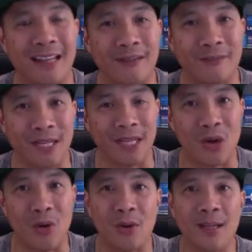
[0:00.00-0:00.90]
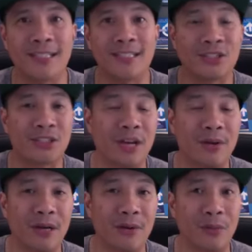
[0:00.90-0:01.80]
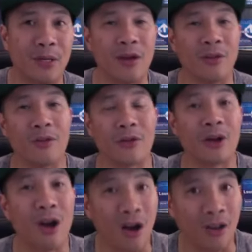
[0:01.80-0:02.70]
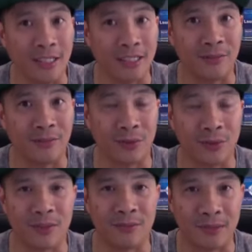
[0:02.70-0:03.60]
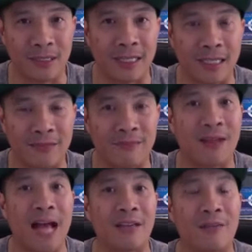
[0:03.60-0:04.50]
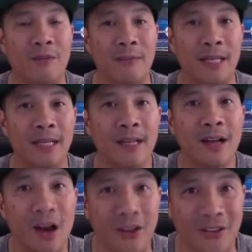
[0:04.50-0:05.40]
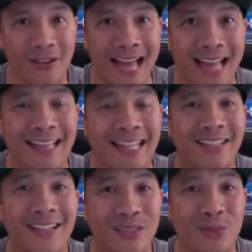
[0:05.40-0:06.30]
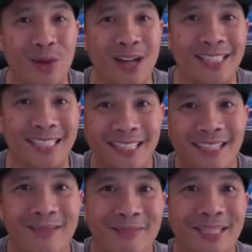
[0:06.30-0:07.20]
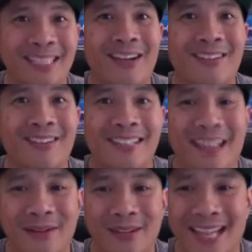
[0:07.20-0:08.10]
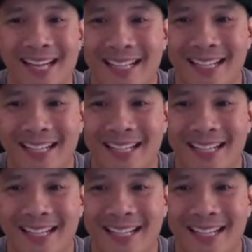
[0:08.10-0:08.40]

the video, share it with other colleagues of yours if they're going to get some value from it. Other than that, thank you guys for watching. Peace out. Have a great day.